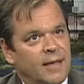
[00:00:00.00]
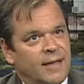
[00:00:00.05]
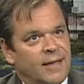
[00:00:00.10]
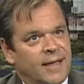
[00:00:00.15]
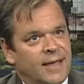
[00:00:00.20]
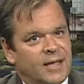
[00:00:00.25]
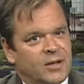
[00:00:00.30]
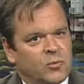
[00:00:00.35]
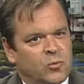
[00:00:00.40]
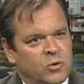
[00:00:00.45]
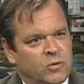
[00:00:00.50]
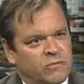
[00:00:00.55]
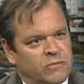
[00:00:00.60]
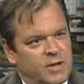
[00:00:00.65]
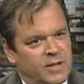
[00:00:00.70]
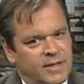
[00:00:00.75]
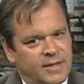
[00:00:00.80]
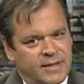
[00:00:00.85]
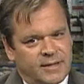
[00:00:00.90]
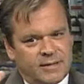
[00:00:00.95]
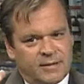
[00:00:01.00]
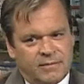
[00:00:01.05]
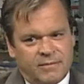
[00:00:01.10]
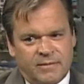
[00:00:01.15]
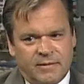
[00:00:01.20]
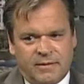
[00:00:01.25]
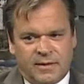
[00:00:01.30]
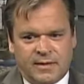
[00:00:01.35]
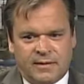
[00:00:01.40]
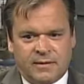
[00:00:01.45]
And we're really in the,
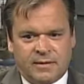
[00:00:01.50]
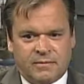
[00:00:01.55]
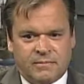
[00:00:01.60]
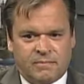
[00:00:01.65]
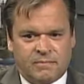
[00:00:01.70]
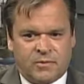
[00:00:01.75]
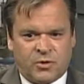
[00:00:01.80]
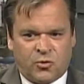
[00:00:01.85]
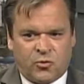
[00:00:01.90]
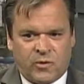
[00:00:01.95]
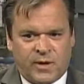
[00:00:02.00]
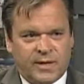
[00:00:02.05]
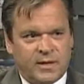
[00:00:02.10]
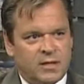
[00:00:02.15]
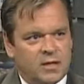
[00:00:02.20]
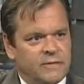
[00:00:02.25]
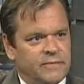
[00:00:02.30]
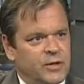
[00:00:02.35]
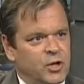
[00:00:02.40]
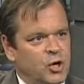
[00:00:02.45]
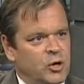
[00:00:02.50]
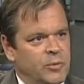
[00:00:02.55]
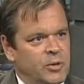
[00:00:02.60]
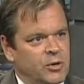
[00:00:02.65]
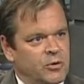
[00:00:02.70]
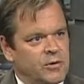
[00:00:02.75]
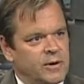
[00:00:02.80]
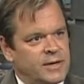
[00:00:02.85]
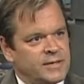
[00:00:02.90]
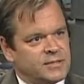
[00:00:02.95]
in the cradle of the urban
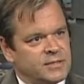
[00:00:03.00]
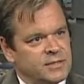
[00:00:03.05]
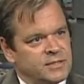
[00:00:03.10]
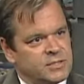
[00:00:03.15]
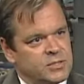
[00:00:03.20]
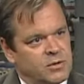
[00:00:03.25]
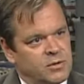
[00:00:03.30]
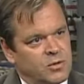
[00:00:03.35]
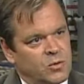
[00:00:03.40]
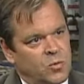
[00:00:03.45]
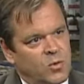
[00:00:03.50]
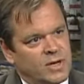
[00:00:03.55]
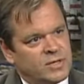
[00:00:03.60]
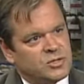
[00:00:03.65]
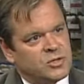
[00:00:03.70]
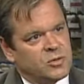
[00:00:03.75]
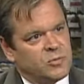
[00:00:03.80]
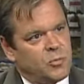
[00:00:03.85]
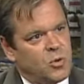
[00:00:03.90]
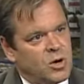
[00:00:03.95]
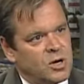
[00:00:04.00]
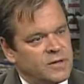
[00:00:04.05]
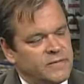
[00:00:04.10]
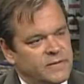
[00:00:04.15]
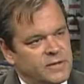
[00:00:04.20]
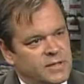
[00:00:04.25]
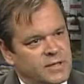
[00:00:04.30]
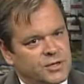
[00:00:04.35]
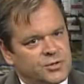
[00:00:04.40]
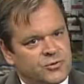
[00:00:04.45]
crescent. So in the western part of
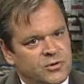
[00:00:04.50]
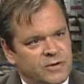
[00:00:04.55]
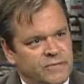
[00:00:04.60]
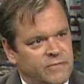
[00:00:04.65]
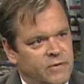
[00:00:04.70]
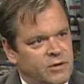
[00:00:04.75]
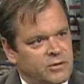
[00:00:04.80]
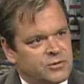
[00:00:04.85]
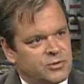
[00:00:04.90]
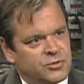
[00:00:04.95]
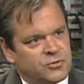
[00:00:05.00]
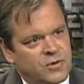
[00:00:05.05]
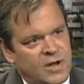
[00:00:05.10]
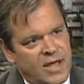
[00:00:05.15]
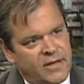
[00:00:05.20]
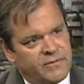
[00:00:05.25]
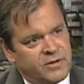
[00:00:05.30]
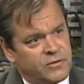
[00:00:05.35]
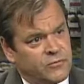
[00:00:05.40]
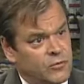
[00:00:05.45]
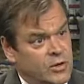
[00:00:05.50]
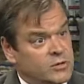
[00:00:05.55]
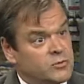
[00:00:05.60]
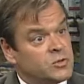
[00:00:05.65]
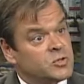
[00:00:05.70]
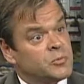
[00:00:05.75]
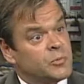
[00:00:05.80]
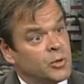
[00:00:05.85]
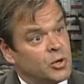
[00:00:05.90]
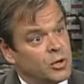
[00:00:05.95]
the district, folks are driving to
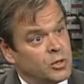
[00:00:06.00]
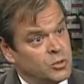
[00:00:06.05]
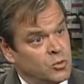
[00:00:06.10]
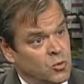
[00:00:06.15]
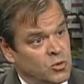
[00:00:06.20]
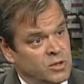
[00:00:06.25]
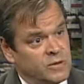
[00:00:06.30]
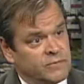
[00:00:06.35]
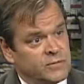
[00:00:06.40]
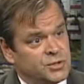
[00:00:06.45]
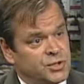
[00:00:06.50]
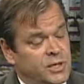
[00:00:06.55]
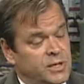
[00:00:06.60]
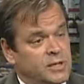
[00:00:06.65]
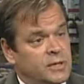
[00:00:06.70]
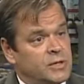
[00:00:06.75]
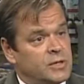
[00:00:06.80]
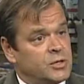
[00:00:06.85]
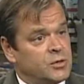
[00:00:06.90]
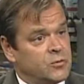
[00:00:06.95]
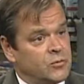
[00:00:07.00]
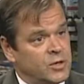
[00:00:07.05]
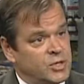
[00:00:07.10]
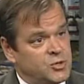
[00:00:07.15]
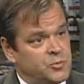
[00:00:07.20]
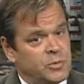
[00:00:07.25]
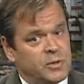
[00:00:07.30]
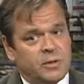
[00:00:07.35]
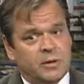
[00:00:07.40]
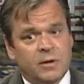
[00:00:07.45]
Fredericksburg, Northern Virginia, to
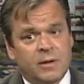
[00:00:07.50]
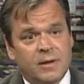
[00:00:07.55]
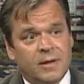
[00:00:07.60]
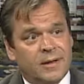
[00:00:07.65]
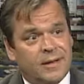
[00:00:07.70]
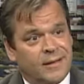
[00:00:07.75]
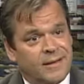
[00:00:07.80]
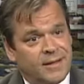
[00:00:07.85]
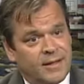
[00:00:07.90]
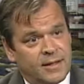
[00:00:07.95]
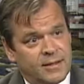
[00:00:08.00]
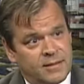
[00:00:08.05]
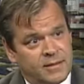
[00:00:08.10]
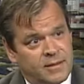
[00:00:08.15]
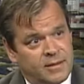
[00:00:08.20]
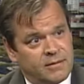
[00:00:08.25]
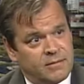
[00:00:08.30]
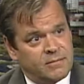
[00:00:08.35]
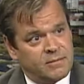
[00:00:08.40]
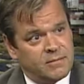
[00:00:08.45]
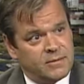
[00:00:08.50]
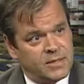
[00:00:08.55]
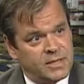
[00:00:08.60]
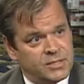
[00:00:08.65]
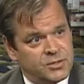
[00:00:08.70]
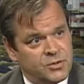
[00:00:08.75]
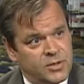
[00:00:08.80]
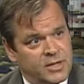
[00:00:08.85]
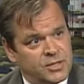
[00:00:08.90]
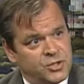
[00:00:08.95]
Richmond. And then
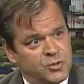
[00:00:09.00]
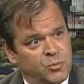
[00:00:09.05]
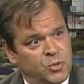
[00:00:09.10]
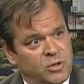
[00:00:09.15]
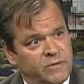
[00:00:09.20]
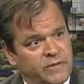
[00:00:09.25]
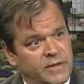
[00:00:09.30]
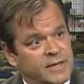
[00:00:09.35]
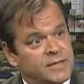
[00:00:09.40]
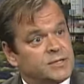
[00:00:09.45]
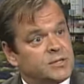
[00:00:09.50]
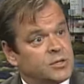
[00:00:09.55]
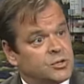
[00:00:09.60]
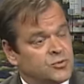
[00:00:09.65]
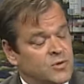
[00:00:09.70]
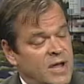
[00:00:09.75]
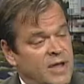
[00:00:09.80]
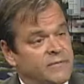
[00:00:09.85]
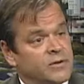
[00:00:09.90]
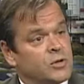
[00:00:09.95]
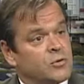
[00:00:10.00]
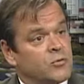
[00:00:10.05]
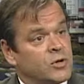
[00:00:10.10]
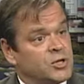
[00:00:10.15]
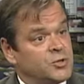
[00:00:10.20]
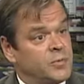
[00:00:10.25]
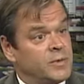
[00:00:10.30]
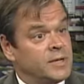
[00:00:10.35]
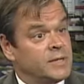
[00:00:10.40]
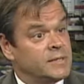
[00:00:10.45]
as, as you move east, they're driving to
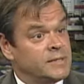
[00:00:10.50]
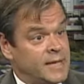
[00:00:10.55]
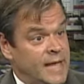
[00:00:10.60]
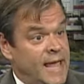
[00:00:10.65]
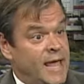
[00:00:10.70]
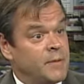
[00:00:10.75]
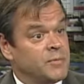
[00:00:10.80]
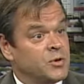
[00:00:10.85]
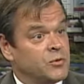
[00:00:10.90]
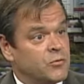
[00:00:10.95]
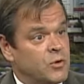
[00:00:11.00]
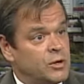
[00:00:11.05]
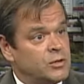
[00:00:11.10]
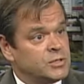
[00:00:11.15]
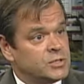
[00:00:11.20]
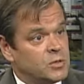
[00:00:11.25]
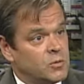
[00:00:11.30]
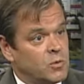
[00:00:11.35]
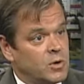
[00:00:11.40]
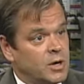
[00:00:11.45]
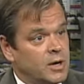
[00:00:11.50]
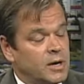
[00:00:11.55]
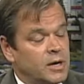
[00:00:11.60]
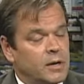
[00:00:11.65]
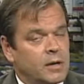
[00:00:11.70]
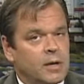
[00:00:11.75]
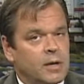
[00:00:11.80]
Richmond and to Hampton Roads to work.